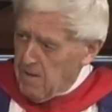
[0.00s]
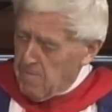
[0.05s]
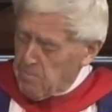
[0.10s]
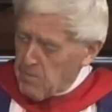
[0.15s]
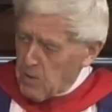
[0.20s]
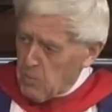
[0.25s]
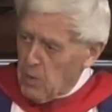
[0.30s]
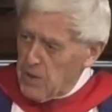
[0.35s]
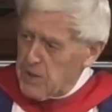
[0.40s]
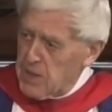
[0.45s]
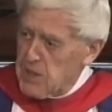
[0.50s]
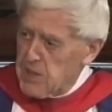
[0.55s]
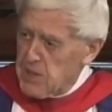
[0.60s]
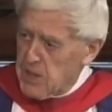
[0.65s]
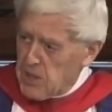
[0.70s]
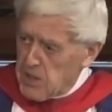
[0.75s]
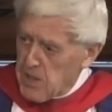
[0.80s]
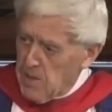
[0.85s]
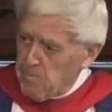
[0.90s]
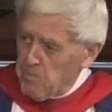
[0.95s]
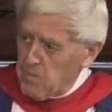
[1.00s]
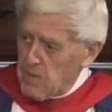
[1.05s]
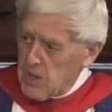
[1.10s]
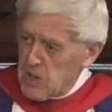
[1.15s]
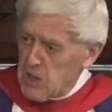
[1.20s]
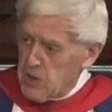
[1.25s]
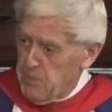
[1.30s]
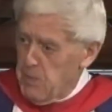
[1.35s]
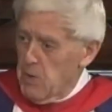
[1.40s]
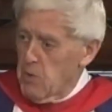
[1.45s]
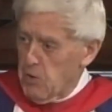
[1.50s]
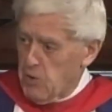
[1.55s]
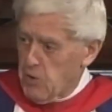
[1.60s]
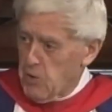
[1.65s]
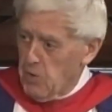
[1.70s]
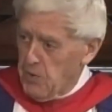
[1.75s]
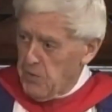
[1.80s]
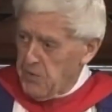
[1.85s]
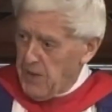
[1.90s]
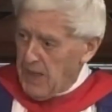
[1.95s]
What is this spiritual
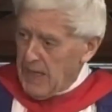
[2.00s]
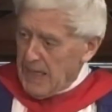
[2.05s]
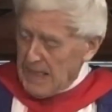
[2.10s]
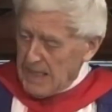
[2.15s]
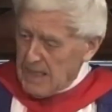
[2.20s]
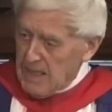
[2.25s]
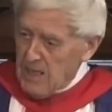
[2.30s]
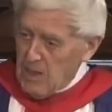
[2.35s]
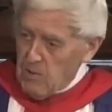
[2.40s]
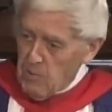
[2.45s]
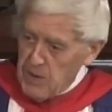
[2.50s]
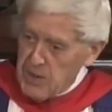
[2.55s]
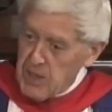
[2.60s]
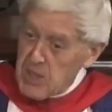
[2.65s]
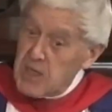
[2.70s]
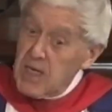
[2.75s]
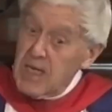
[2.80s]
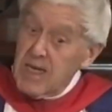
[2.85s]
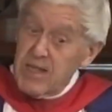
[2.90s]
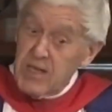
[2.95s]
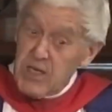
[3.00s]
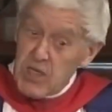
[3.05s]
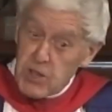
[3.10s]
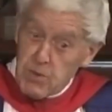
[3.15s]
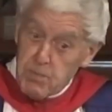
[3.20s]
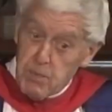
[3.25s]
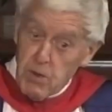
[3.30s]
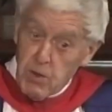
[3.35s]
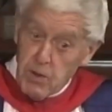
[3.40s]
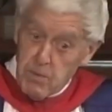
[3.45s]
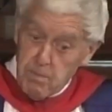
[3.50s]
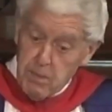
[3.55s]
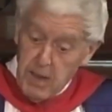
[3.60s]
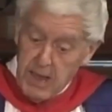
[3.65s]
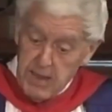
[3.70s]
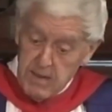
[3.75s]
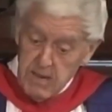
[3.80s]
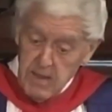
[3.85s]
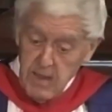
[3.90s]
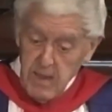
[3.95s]
thing? What is the spirit
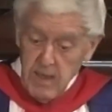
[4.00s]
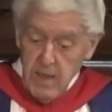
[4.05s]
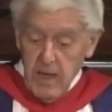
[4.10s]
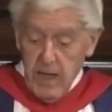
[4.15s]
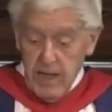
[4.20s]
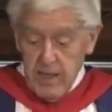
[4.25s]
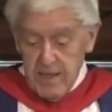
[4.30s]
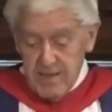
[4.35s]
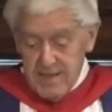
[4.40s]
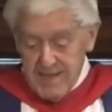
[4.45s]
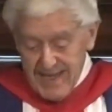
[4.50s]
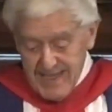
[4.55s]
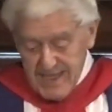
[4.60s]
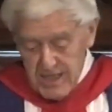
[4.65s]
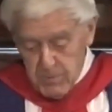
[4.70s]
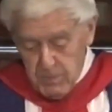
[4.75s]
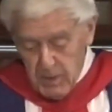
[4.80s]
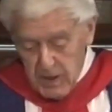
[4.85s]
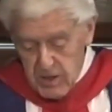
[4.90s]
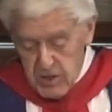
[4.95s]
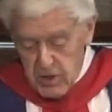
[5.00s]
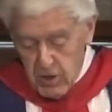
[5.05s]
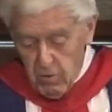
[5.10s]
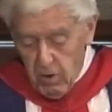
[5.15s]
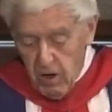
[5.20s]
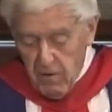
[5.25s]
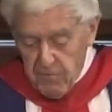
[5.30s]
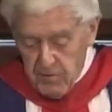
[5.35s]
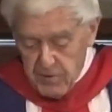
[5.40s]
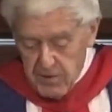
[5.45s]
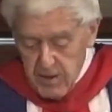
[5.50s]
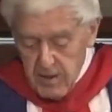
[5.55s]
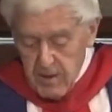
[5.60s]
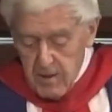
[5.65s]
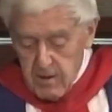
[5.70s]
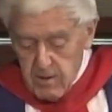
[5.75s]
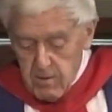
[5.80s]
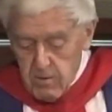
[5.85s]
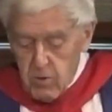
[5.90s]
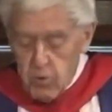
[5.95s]
part? And that has been so often
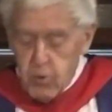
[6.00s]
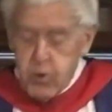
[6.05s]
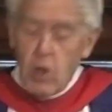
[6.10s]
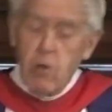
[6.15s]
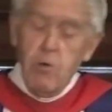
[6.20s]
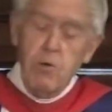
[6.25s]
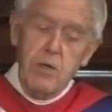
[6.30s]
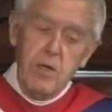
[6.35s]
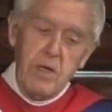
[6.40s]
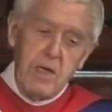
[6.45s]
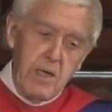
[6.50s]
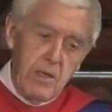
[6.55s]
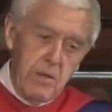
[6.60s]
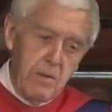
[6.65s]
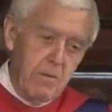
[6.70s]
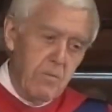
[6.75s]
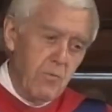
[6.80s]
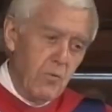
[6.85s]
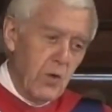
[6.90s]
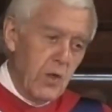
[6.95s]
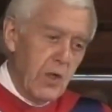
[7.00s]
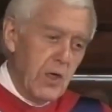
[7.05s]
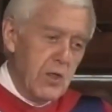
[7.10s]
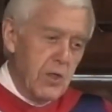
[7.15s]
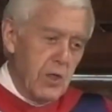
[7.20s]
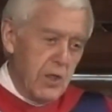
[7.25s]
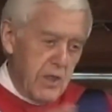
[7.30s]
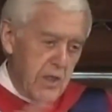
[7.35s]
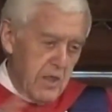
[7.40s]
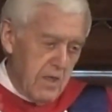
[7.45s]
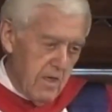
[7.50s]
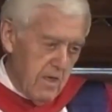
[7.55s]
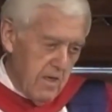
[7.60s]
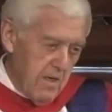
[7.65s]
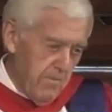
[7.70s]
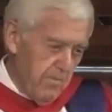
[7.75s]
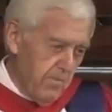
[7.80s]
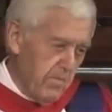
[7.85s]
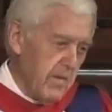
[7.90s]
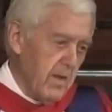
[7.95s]
cloaked in religious
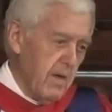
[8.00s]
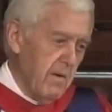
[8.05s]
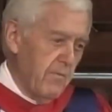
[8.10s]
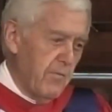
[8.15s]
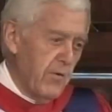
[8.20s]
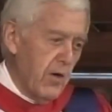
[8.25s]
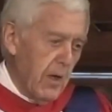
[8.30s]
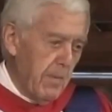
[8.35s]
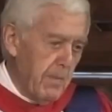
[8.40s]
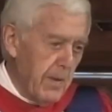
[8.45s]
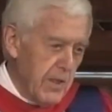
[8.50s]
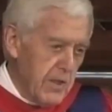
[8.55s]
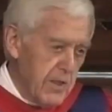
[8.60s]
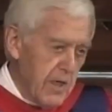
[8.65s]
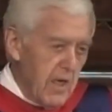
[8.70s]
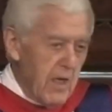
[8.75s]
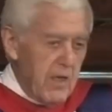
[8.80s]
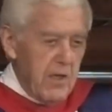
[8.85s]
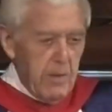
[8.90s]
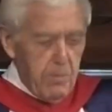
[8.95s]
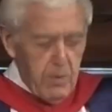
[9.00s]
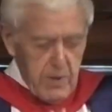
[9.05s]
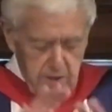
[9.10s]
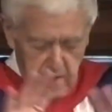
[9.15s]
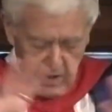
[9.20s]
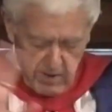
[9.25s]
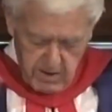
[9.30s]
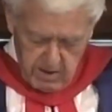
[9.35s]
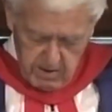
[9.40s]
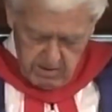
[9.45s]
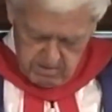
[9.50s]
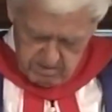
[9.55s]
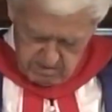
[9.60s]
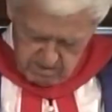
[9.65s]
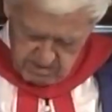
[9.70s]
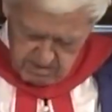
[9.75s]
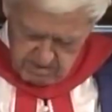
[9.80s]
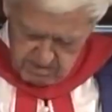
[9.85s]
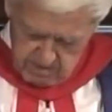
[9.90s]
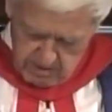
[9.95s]
verbiage that we said,
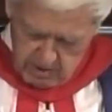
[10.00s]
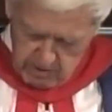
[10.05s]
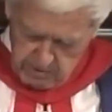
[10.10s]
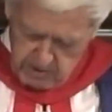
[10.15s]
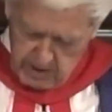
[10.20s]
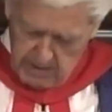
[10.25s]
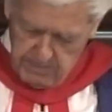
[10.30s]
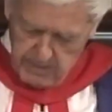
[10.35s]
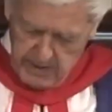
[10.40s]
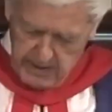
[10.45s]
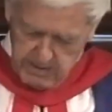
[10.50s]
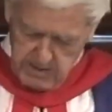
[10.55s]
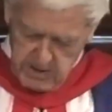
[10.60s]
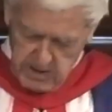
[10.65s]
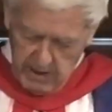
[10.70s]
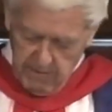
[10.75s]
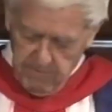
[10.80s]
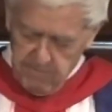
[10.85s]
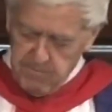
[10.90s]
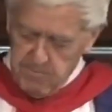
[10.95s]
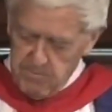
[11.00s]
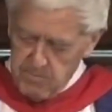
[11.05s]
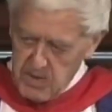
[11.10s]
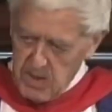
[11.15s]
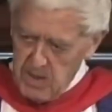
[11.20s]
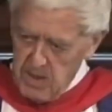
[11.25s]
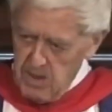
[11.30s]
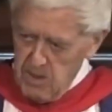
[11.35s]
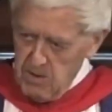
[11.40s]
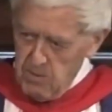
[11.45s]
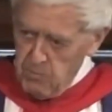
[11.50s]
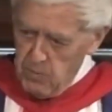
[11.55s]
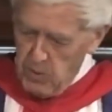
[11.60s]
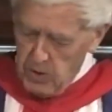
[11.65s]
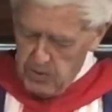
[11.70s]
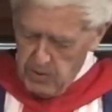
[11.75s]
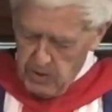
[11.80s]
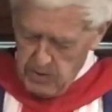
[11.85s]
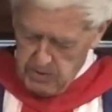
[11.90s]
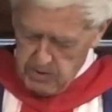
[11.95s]
don't come that stuff. We're
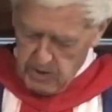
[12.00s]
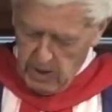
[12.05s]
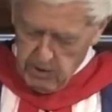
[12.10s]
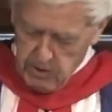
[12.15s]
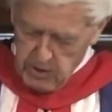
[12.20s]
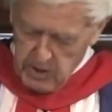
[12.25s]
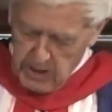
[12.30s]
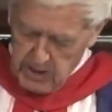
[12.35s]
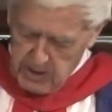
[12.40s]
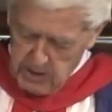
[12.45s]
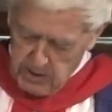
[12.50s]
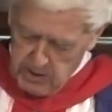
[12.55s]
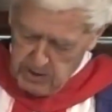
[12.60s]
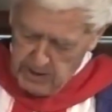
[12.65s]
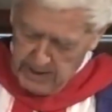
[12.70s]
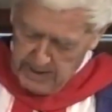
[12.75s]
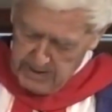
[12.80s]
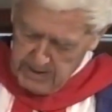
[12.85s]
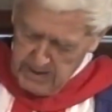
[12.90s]
not going to get into that.